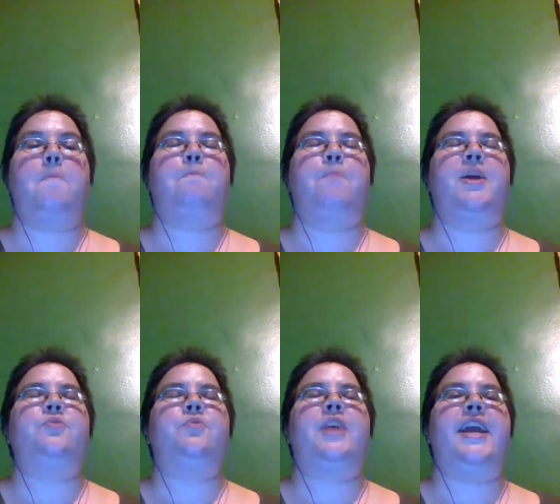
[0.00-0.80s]
But
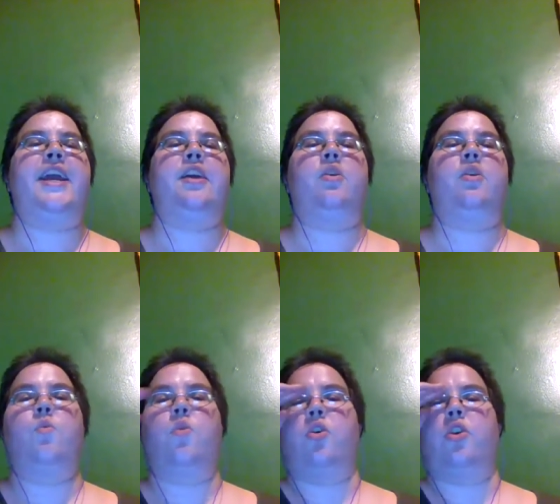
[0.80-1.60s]
you can't
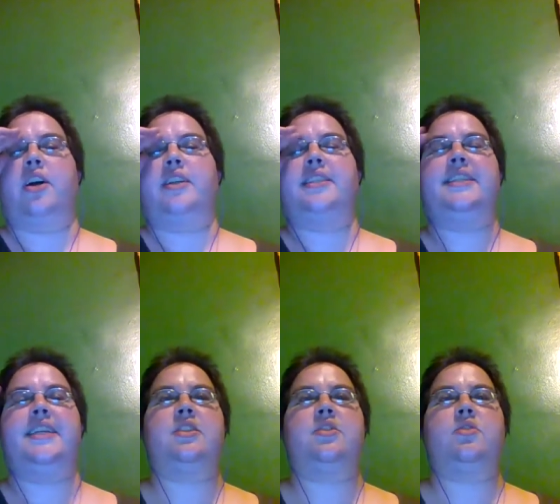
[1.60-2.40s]
award a
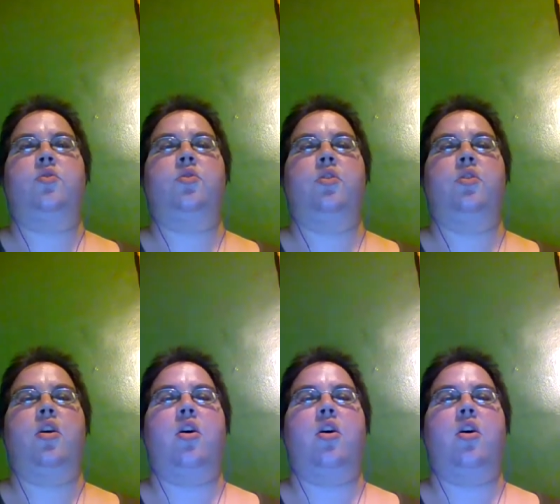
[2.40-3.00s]
seasonal